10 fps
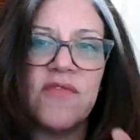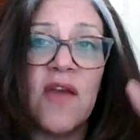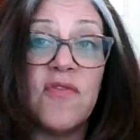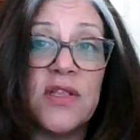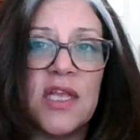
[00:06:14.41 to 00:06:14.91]

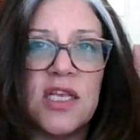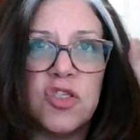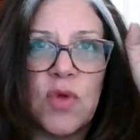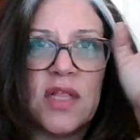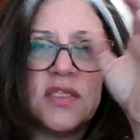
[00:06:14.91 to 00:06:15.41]
Everything
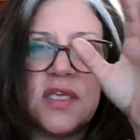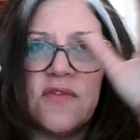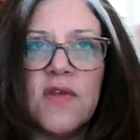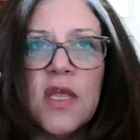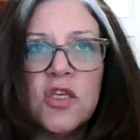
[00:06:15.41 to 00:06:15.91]
is
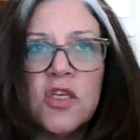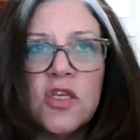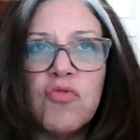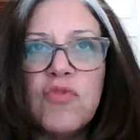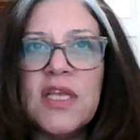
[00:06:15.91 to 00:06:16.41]
relative.
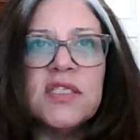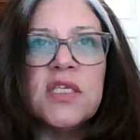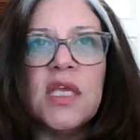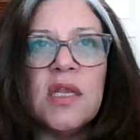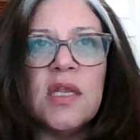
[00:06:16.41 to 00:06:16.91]
So the
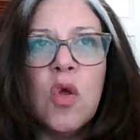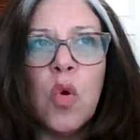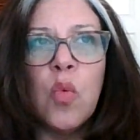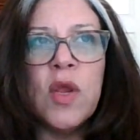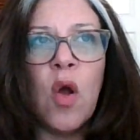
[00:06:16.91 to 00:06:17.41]
reason
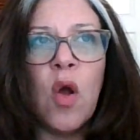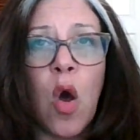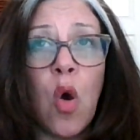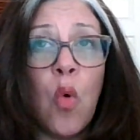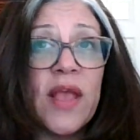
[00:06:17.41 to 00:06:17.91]
we don't
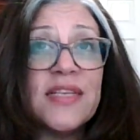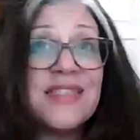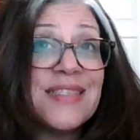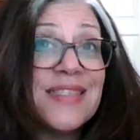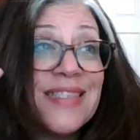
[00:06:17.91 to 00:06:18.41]

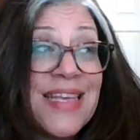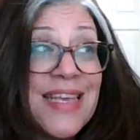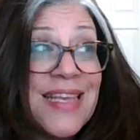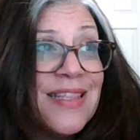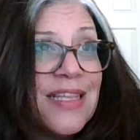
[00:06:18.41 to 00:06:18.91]
always
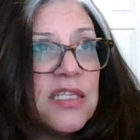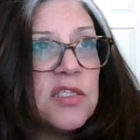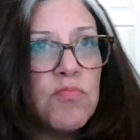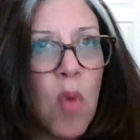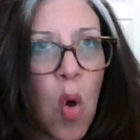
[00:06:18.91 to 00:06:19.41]
see
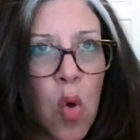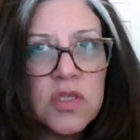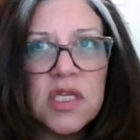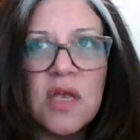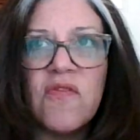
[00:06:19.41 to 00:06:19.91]
this
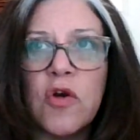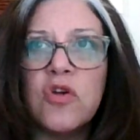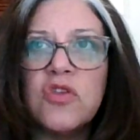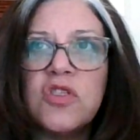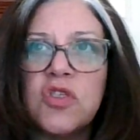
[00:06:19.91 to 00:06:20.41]
molding of
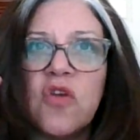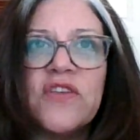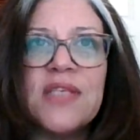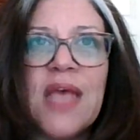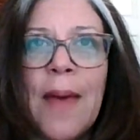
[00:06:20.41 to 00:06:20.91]
Earth's
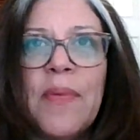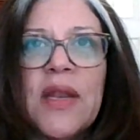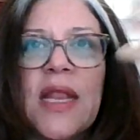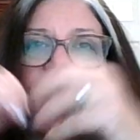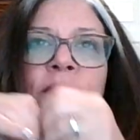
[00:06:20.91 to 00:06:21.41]
surface
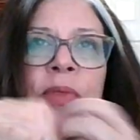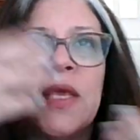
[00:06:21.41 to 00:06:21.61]
happening